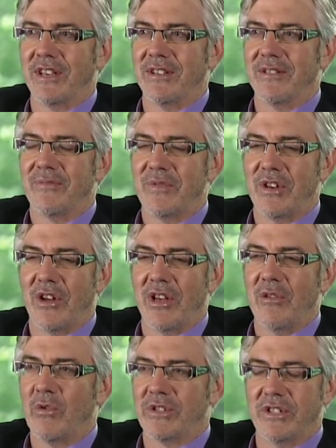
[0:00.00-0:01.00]
and you know
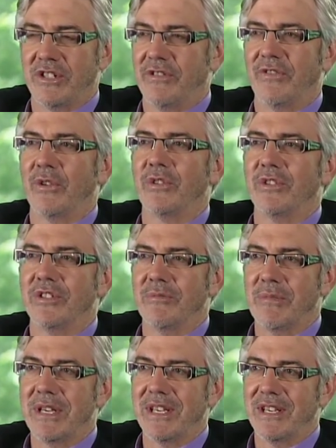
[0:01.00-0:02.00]
it wasn't devoted to
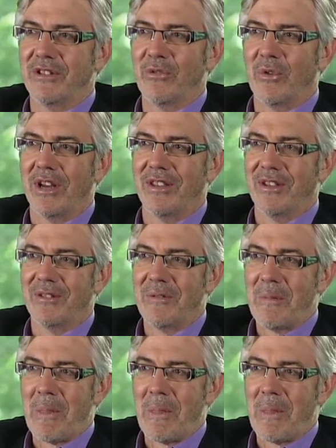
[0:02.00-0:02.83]
me in the way that.